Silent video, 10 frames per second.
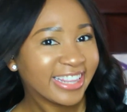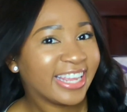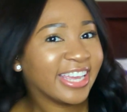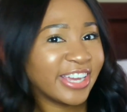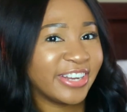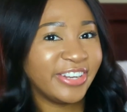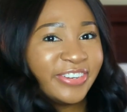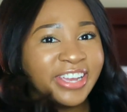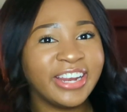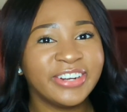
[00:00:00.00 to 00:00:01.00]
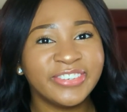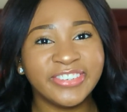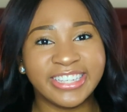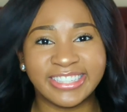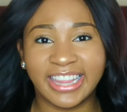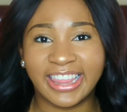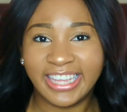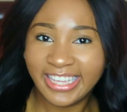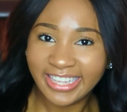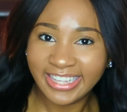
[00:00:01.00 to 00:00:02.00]
Like new hair, who is
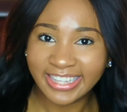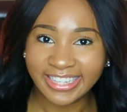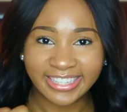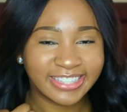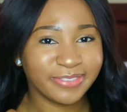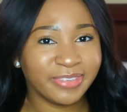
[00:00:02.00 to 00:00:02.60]
this?